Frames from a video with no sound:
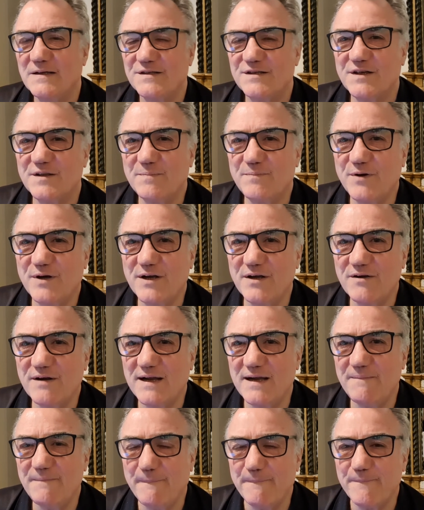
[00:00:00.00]
So the
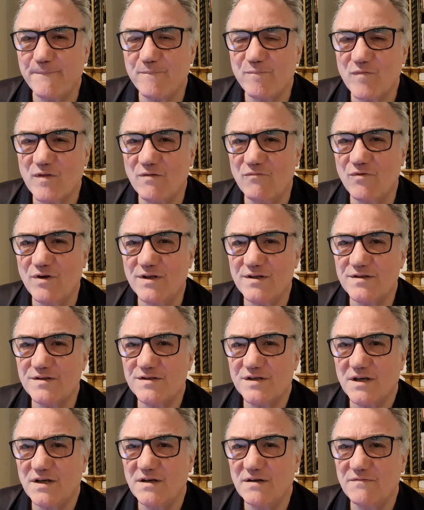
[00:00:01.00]
program
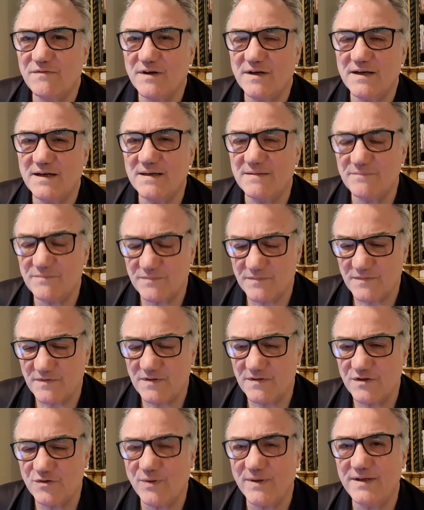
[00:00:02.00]
runs over
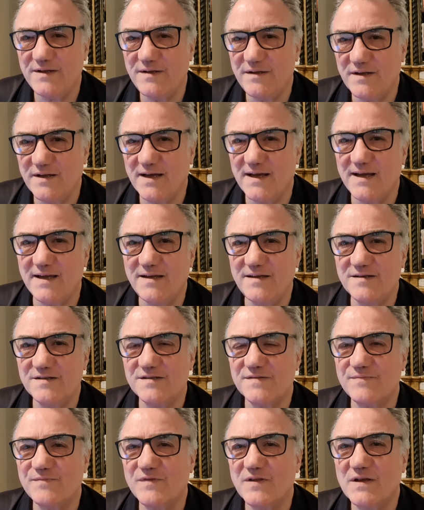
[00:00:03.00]
20
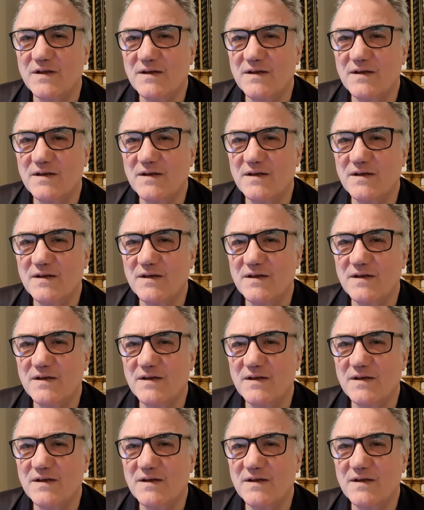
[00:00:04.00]
days.